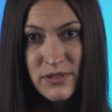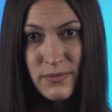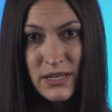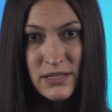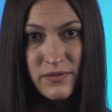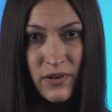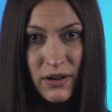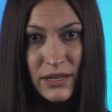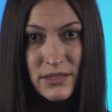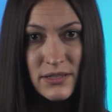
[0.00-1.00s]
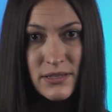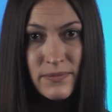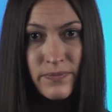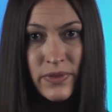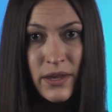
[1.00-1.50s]
of domestic violence.
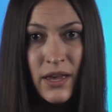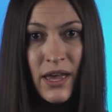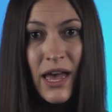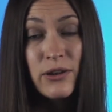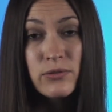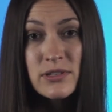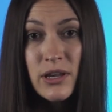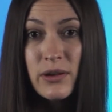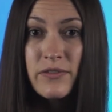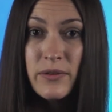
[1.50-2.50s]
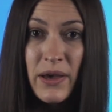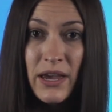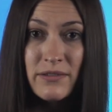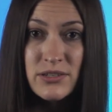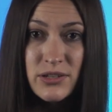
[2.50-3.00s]
And also, if the
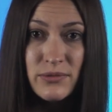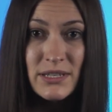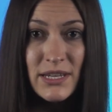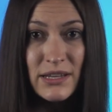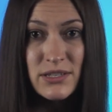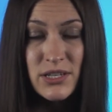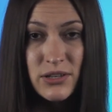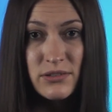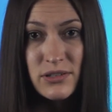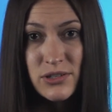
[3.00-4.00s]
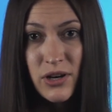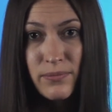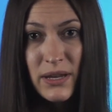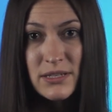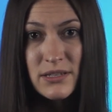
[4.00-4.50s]
parents do intend to use the child
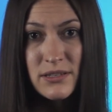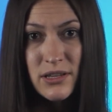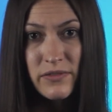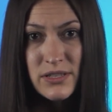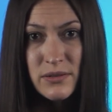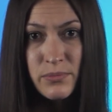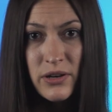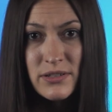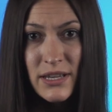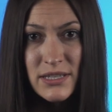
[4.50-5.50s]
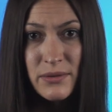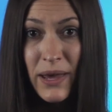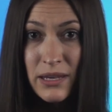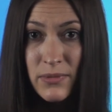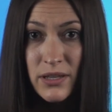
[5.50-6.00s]
maintenance service to process the
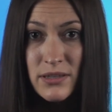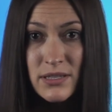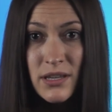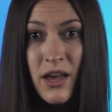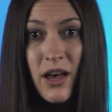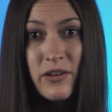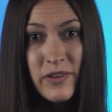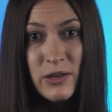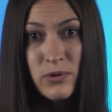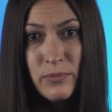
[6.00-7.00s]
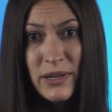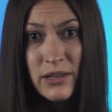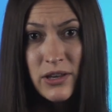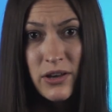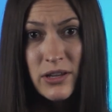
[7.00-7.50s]
payments, a fee will be
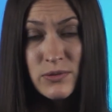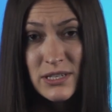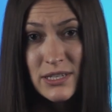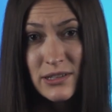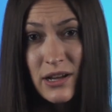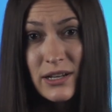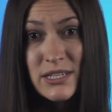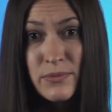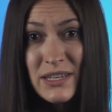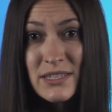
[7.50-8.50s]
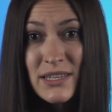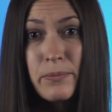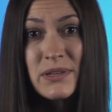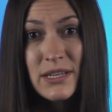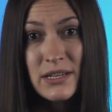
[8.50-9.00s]
incurred, which is likely to be a
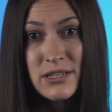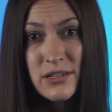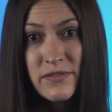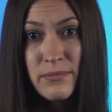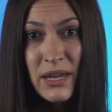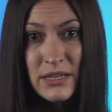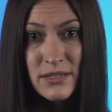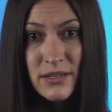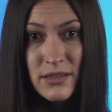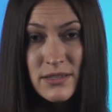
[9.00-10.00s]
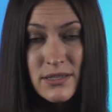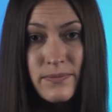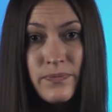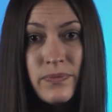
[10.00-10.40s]
set percentage of the maintenance.